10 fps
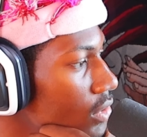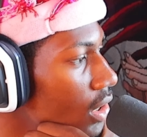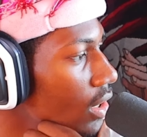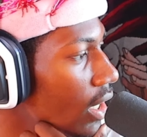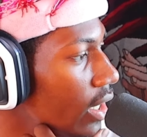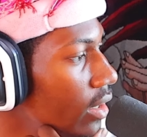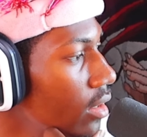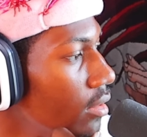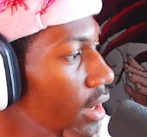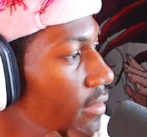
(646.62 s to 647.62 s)
And then
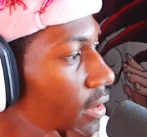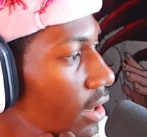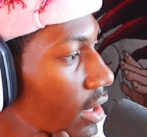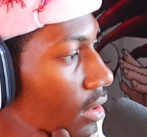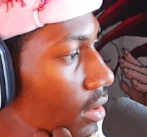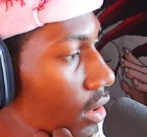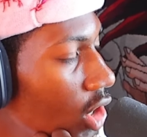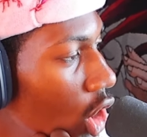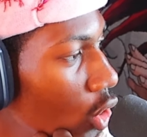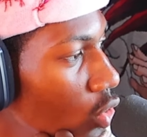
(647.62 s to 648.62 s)
they fucking
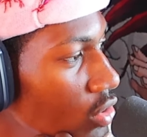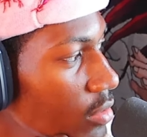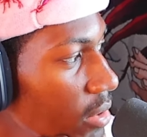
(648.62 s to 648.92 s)
closed me